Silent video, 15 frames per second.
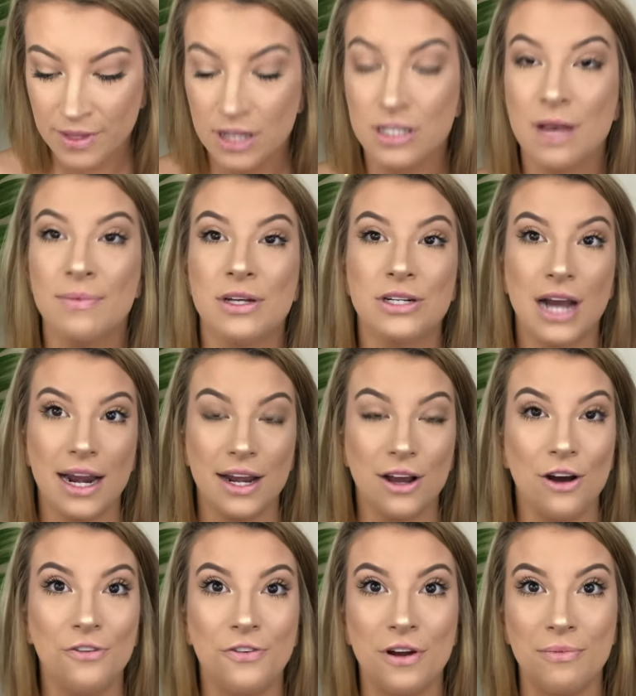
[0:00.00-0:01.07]
So I'm gonna try to
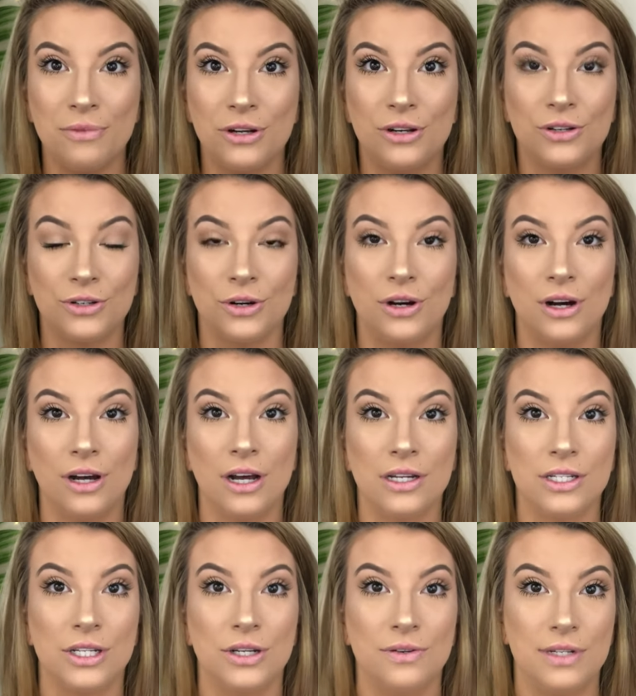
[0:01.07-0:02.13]
go from
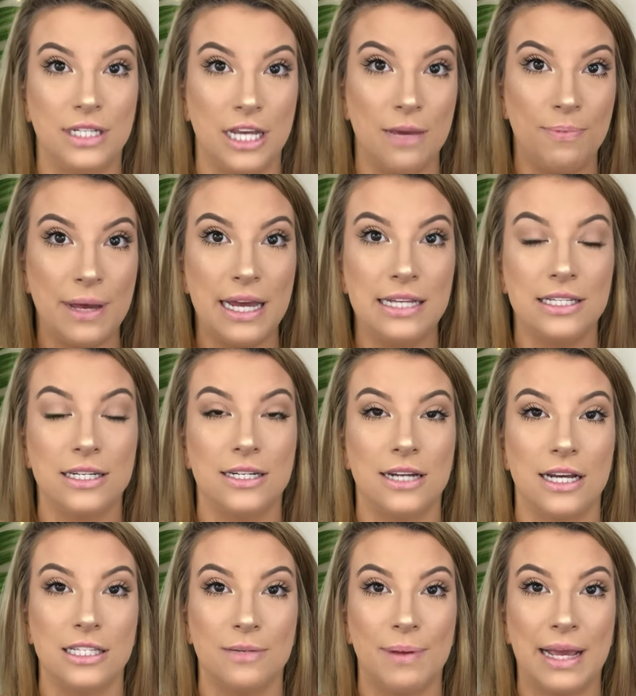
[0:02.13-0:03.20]
neutral to deepest,
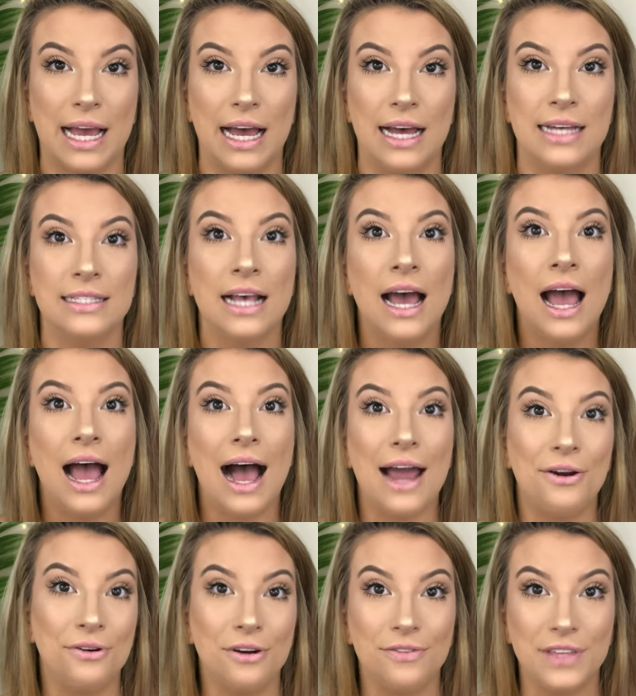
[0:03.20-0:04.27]
just because
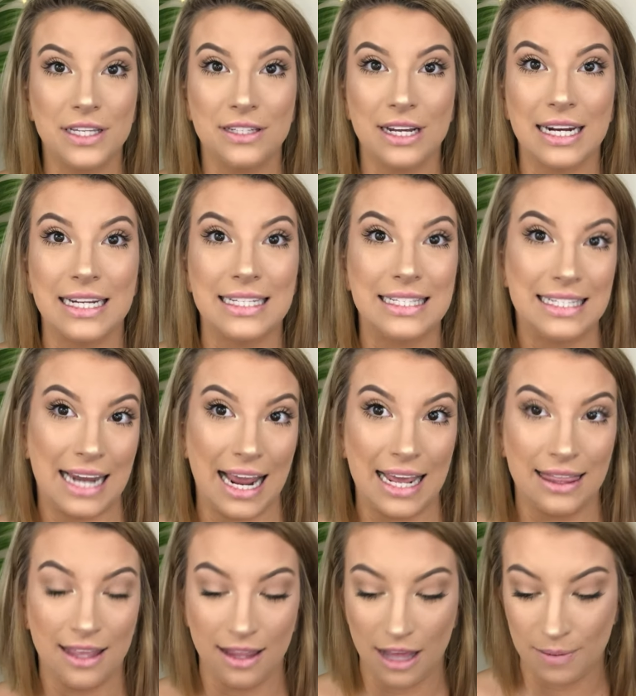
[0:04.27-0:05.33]
I don't know if these are gonna stay
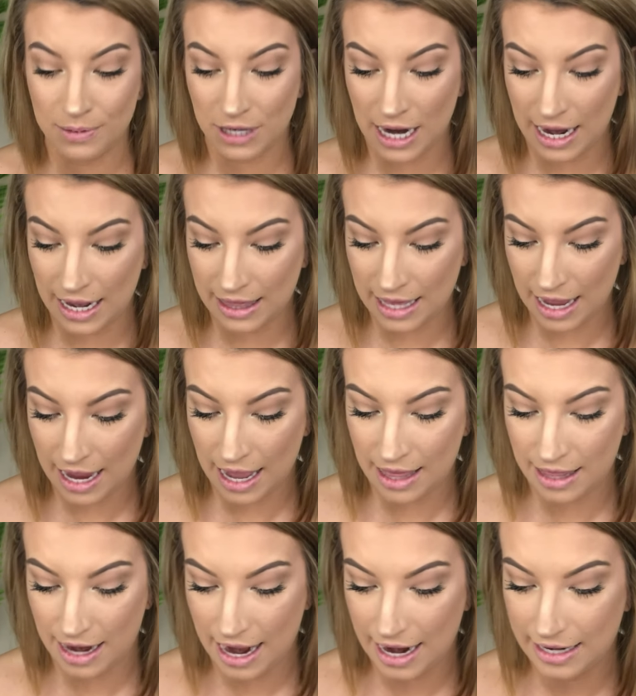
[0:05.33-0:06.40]
in the lips or anything.
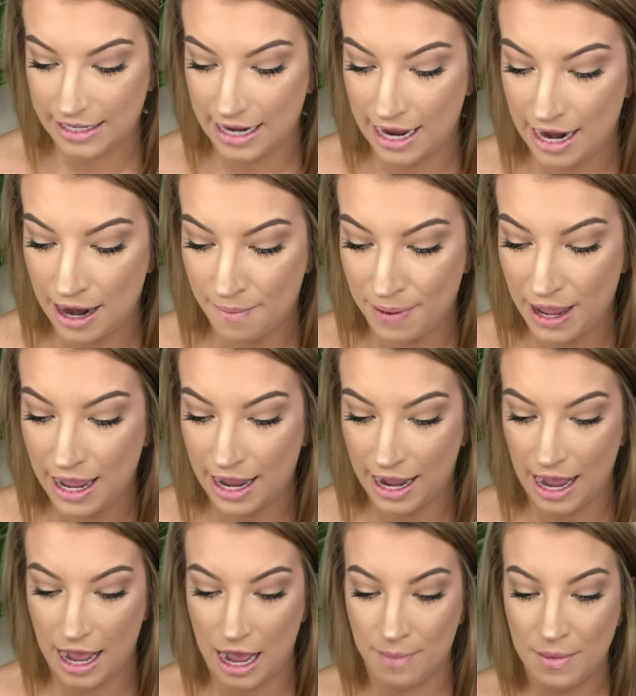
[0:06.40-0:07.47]
And then I did
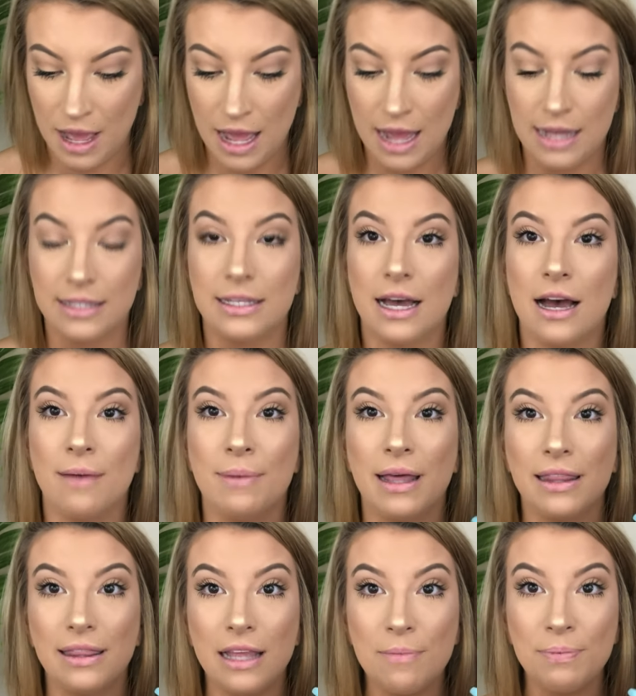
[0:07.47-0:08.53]
pick up some
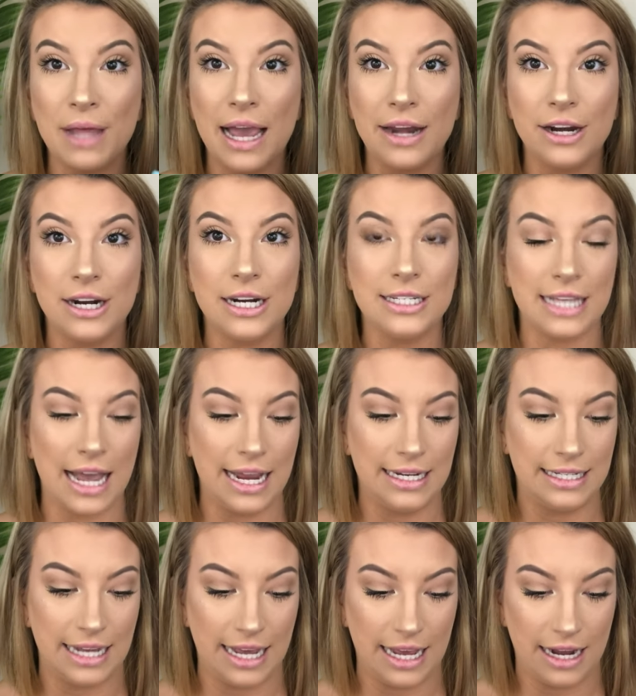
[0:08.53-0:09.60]
lip liners. I
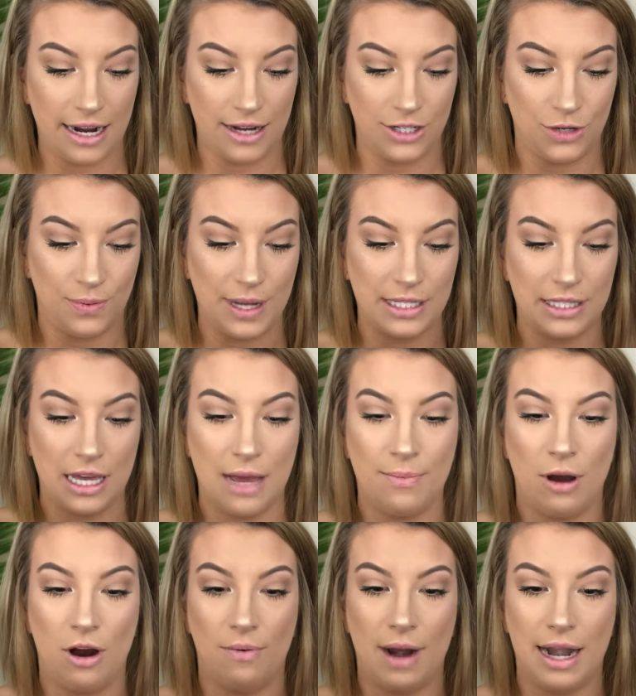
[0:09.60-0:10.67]
did twist
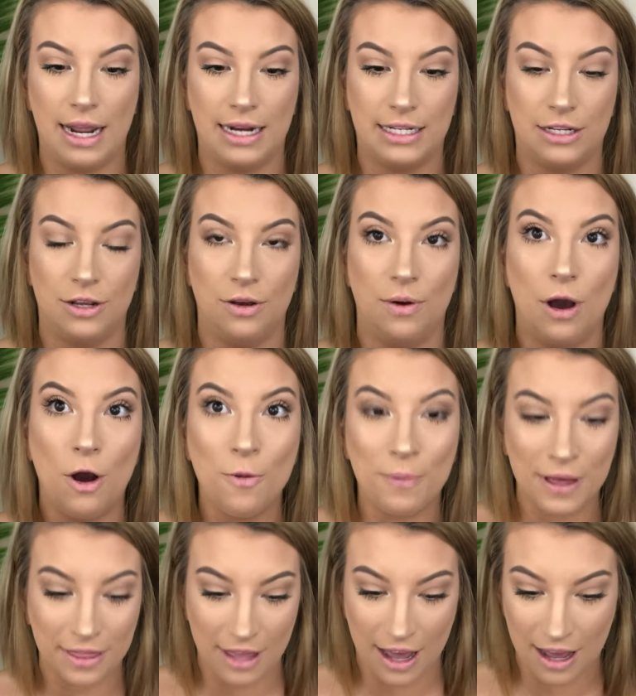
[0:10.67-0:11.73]
them already to
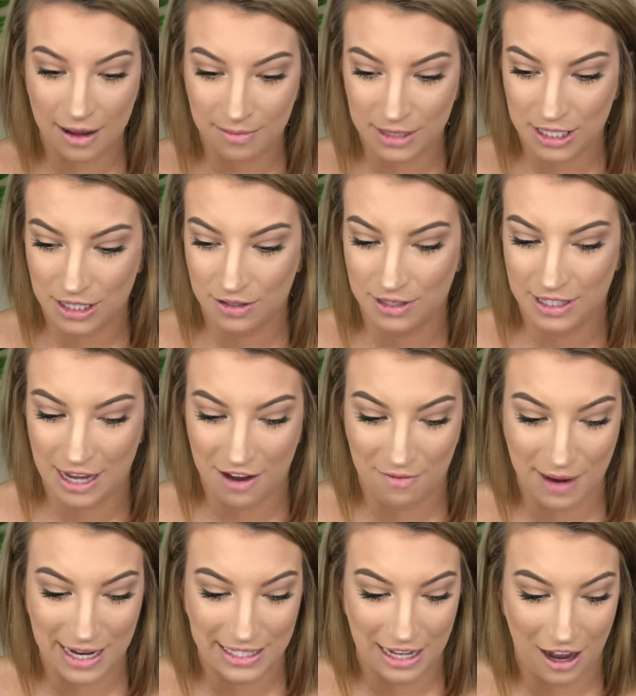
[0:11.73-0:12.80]
open them to save
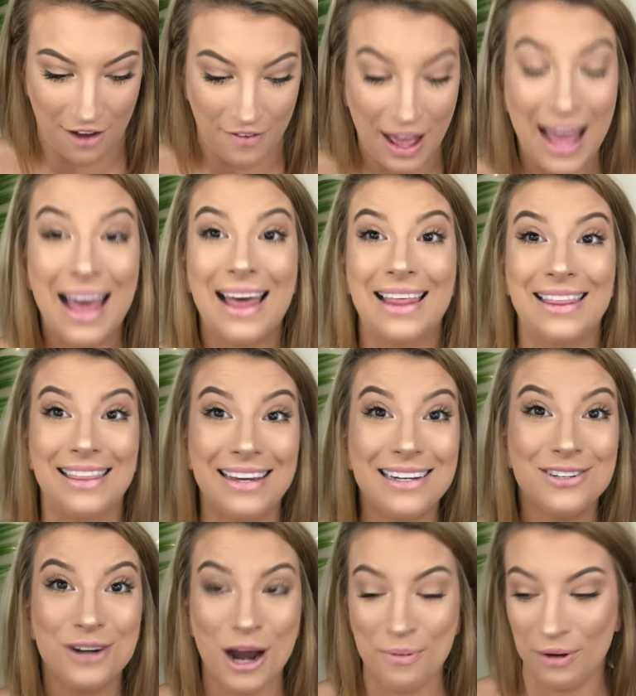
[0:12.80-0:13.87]
myself the
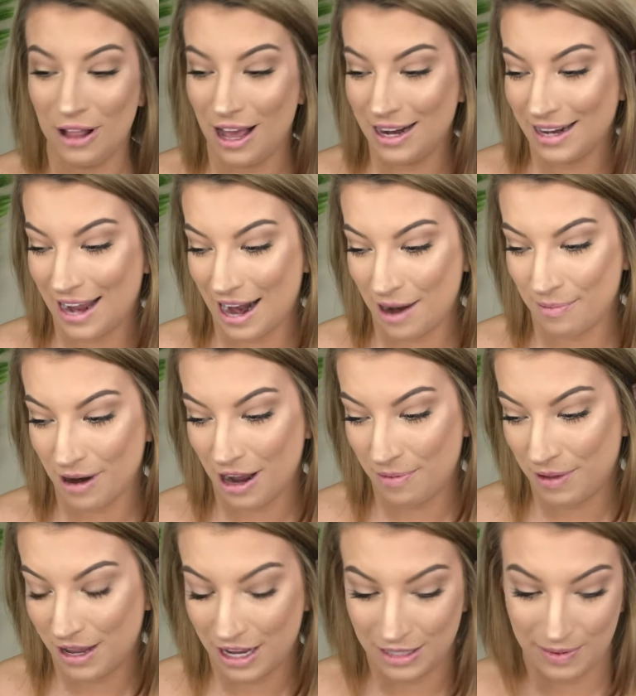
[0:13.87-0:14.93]
trouble on camera,
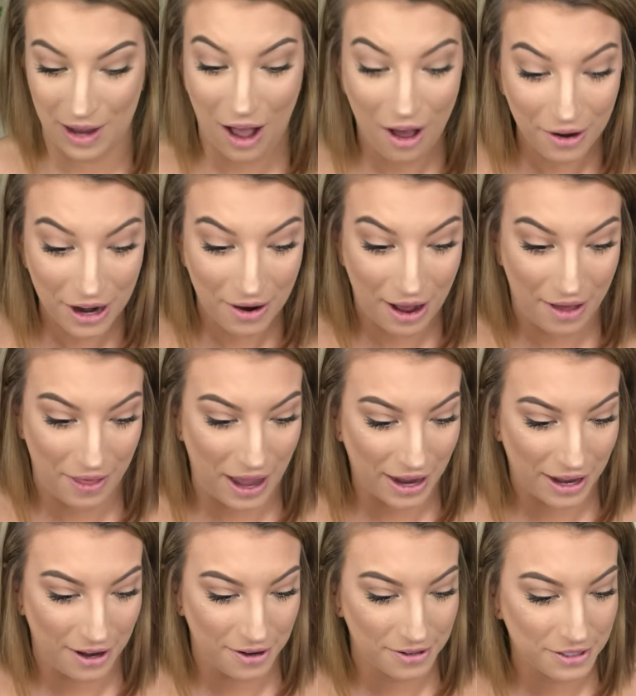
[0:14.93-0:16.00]
because we all know how
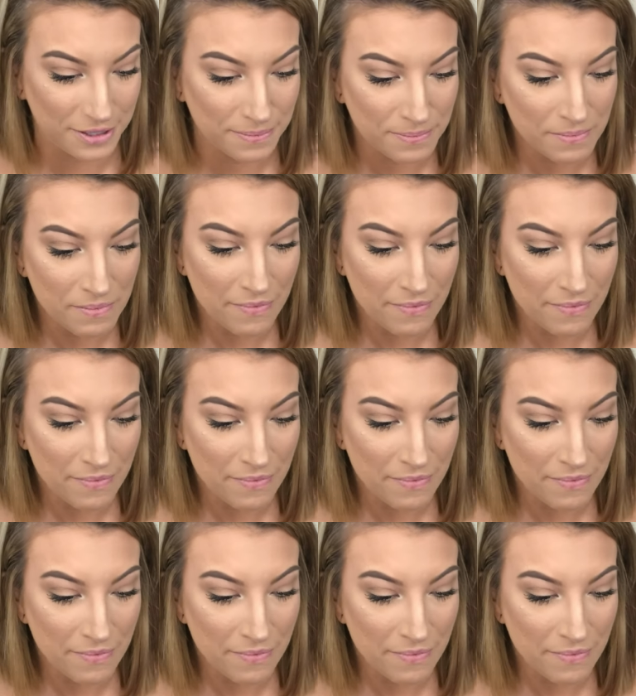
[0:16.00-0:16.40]
that goes.